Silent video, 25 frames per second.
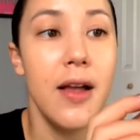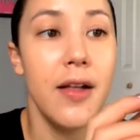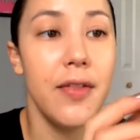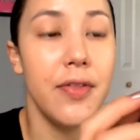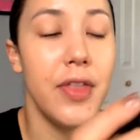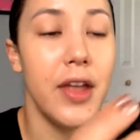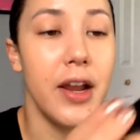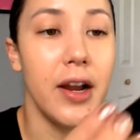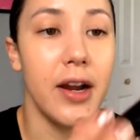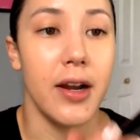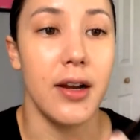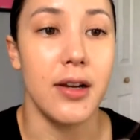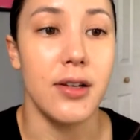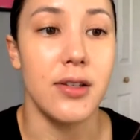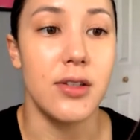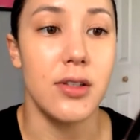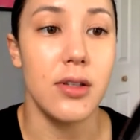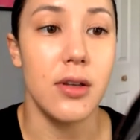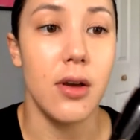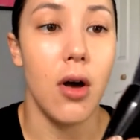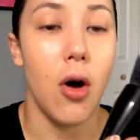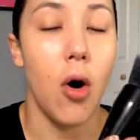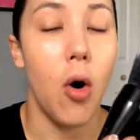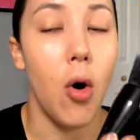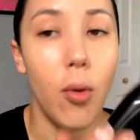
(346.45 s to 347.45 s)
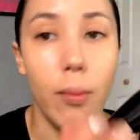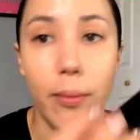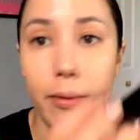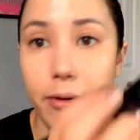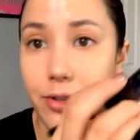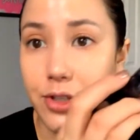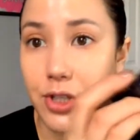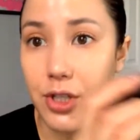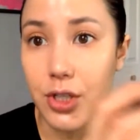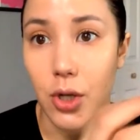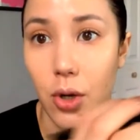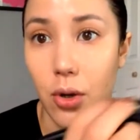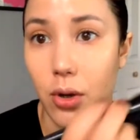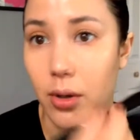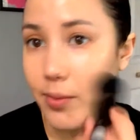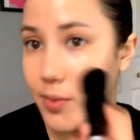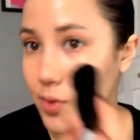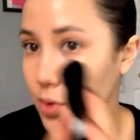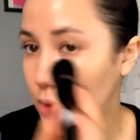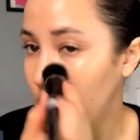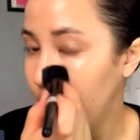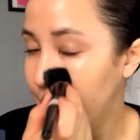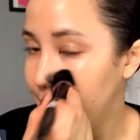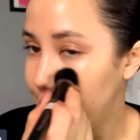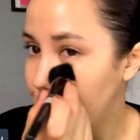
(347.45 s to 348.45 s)
There's almost no
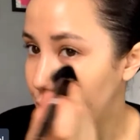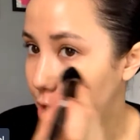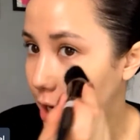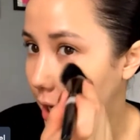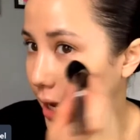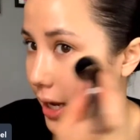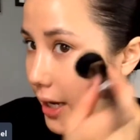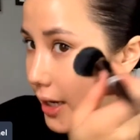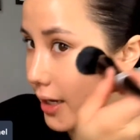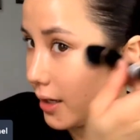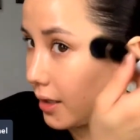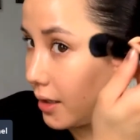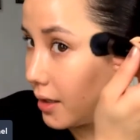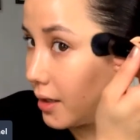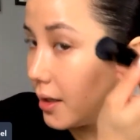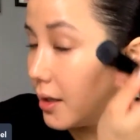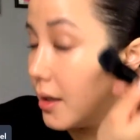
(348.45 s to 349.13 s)
absorption.